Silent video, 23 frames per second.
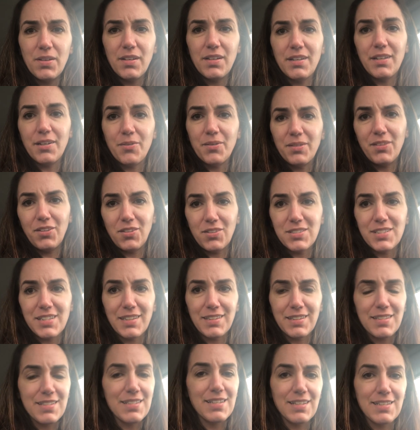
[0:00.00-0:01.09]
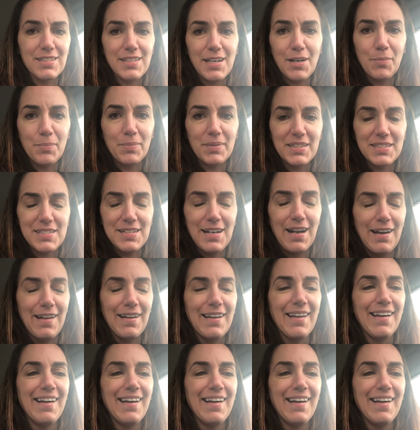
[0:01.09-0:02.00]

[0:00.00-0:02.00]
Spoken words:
I know it looks like the sun's out, but it's not.